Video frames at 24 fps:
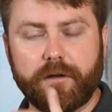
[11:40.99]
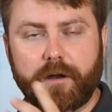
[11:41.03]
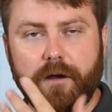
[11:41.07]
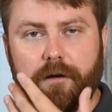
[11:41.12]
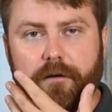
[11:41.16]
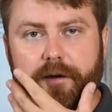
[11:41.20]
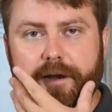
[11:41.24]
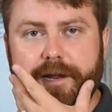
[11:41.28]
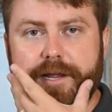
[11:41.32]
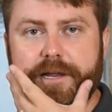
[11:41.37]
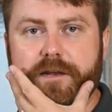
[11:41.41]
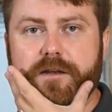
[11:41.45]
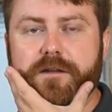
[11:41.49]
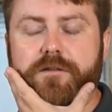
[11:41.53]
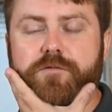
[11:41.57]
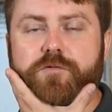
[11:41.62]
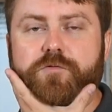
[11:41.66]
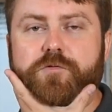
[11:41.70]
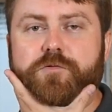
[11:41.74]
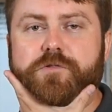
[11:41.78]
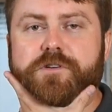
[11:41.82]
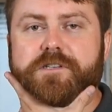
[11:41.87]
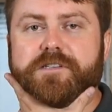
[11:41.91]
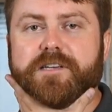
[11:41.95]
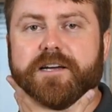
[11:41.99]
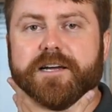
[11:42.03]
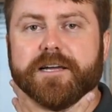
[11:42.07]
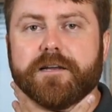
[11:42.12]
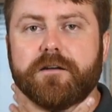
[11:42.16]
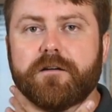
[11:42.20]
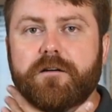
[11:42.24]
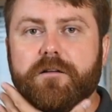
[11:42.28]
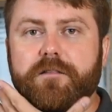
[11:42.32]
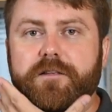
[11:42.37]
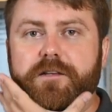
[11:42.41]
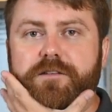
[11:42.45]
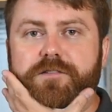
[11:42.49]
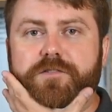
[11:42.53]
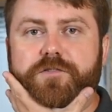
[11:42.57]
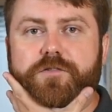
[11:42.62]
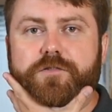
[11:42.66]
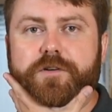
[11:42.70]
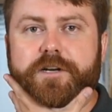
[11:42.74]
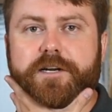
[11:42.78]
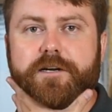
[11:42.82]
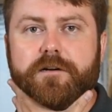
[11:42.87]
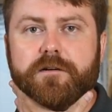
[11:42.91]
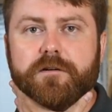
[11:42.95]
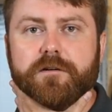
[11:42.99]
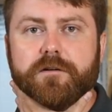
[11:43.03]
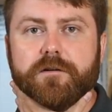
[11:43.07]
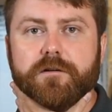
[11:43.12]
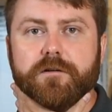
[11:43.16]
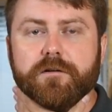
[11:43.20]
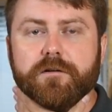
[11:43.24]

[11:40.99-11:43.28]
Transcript: all right? We want to tighten all this through here,